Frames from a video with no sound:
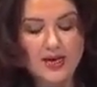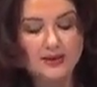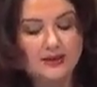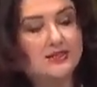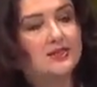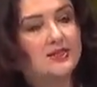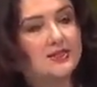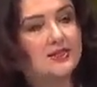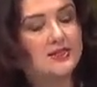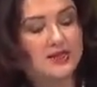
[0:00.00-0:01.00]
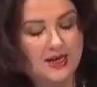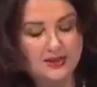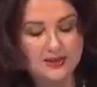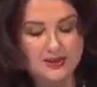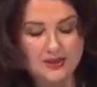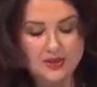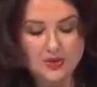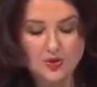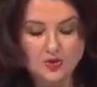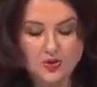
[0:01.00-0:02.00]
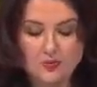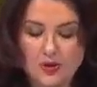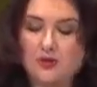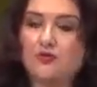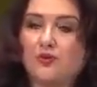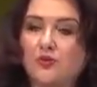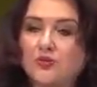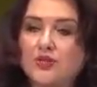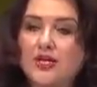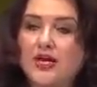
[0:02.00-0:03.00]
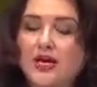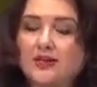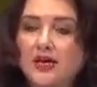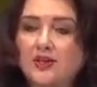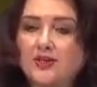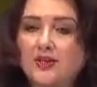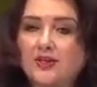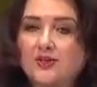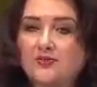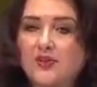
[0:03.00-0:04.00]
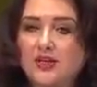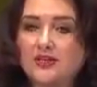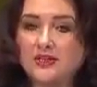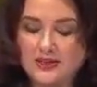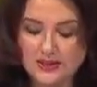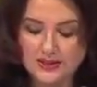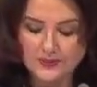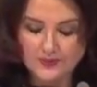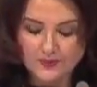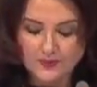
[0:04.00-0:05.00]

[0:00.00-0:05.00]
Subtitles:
and its easy access on smartphones and other devices.